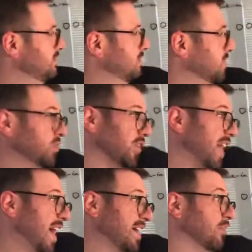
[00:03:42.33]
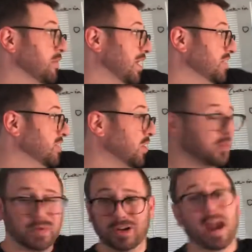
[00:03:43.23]
just for lack of a better term,
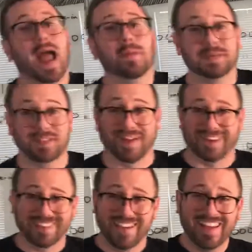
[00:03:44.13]
bring your appetite.